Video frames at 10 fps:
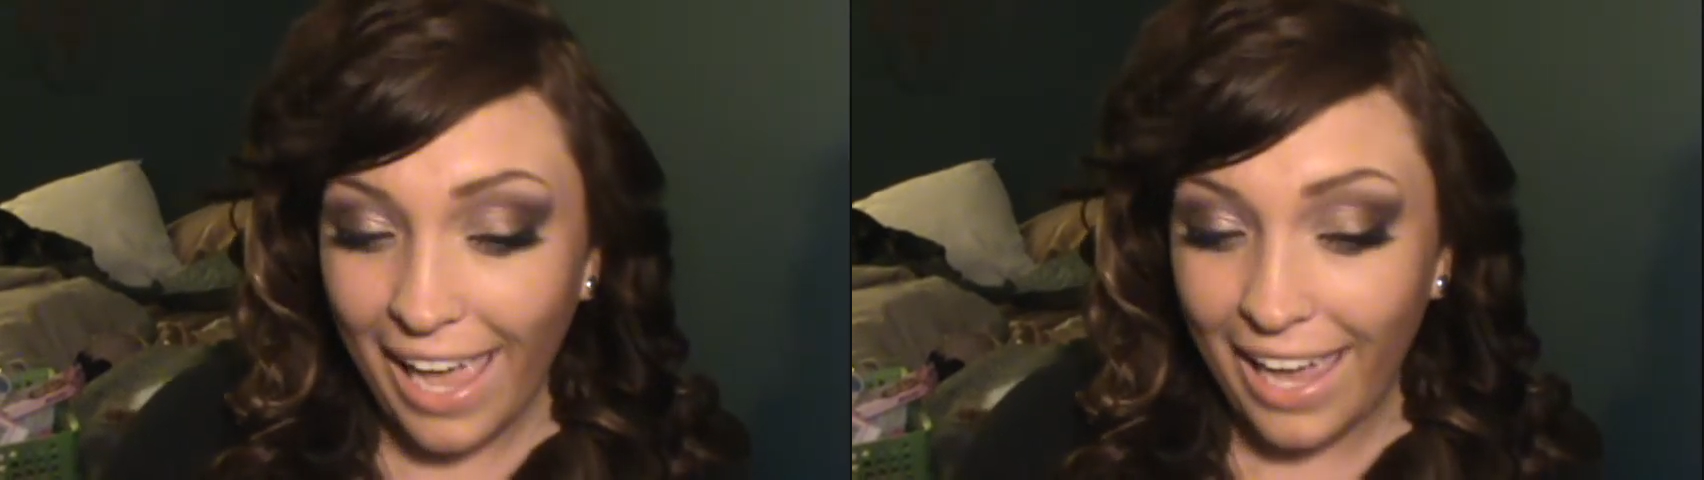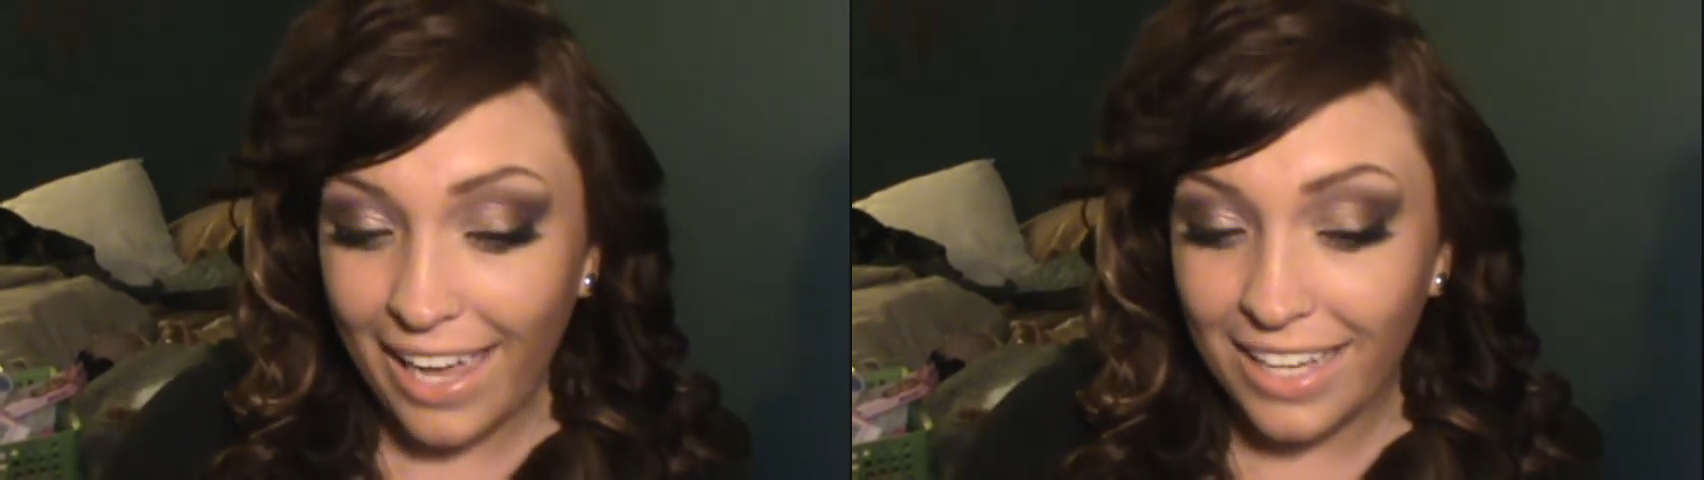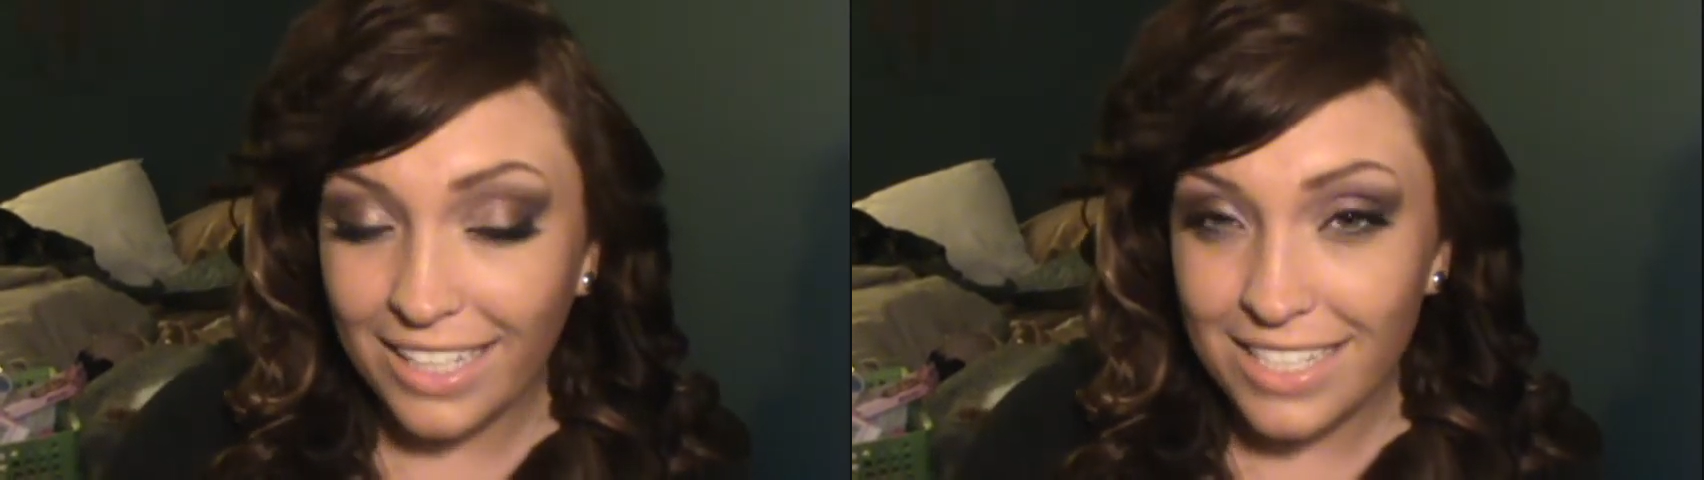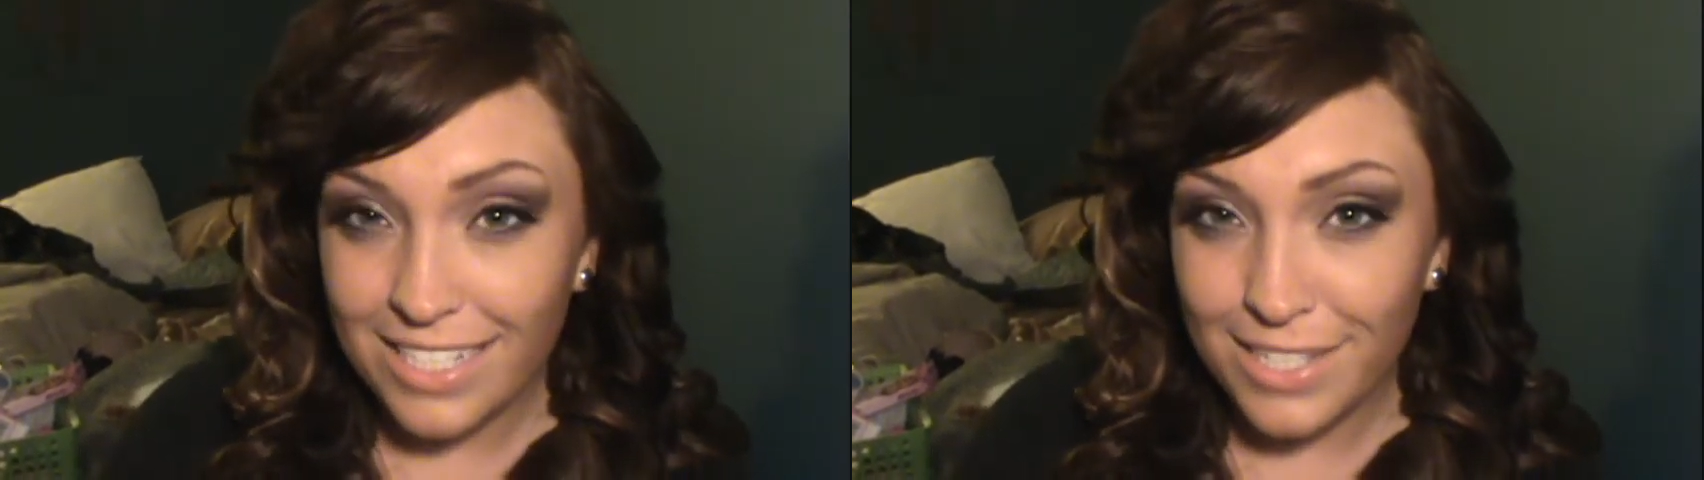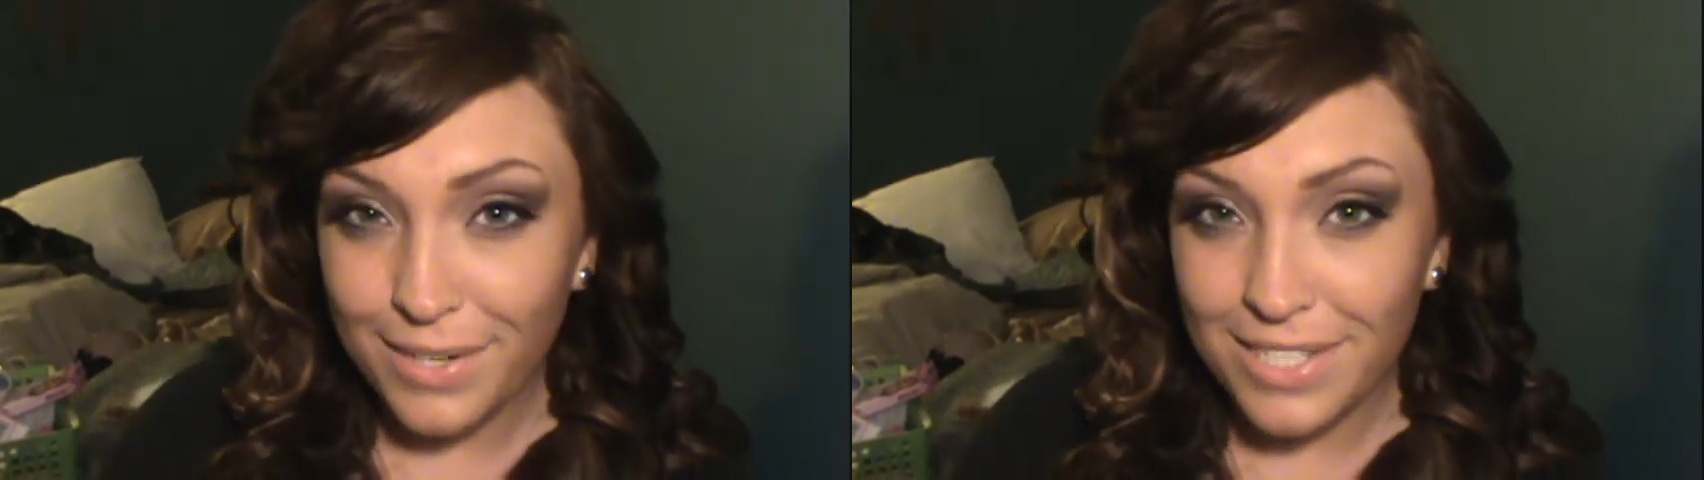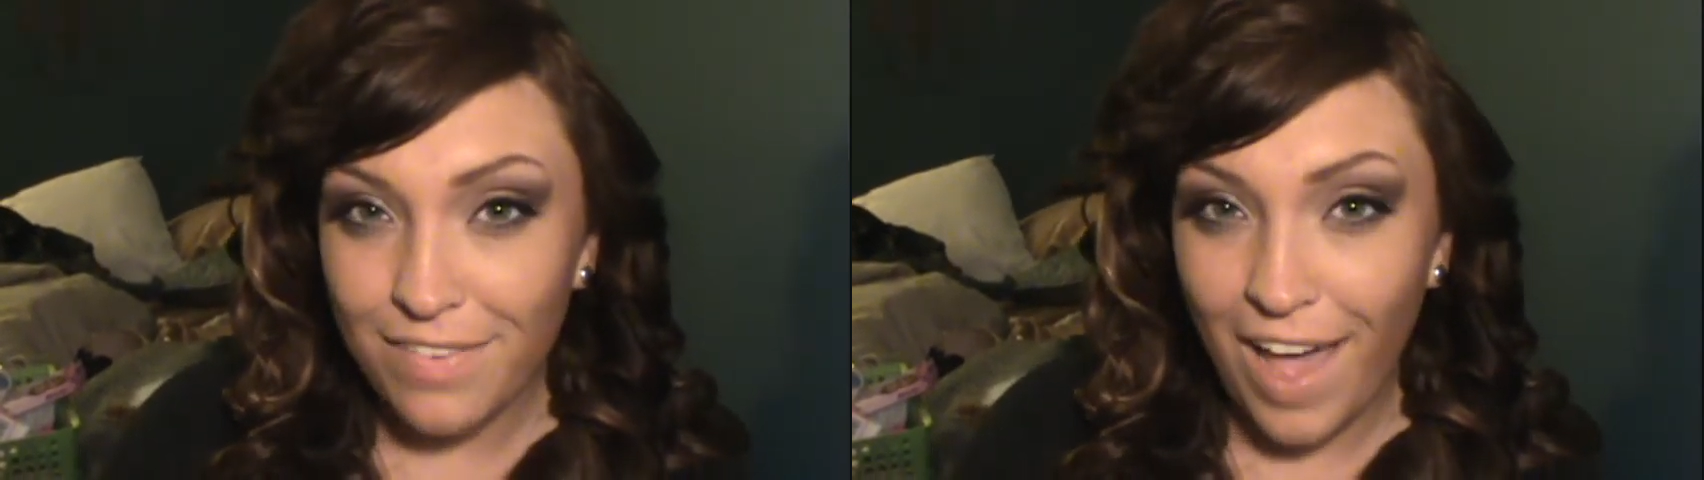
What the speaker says: and a series of